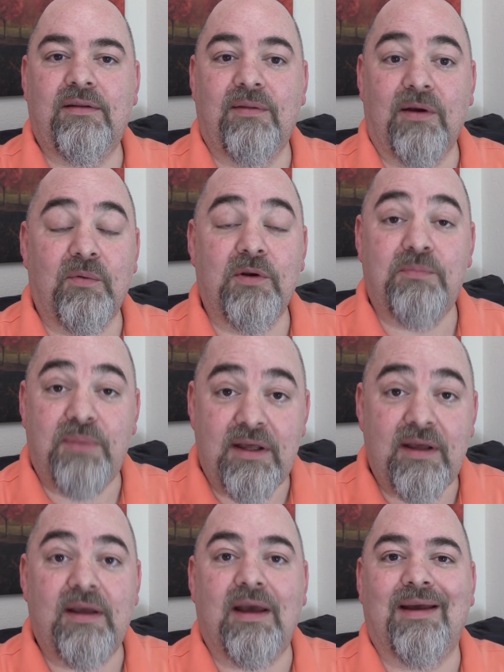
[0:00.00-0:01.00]
There would
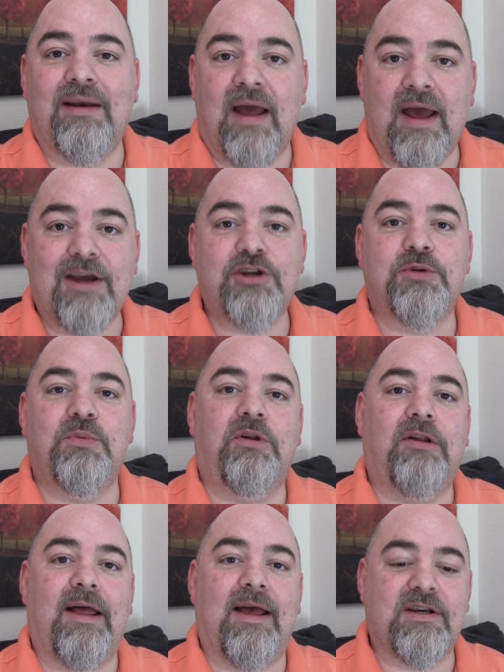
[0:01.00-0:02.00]
be an
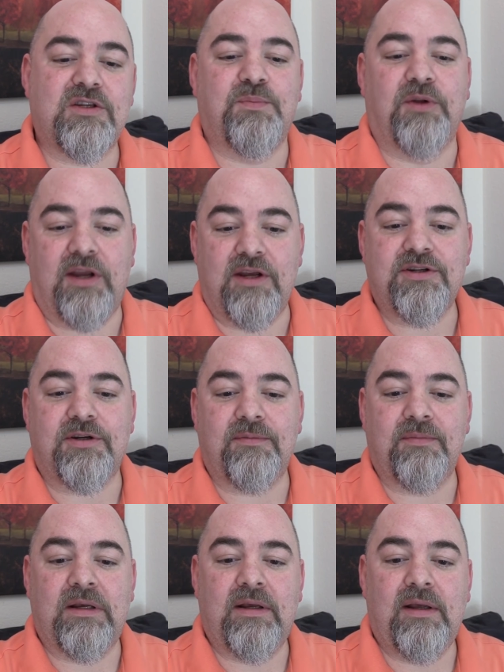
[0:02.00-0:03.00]
actual explanation.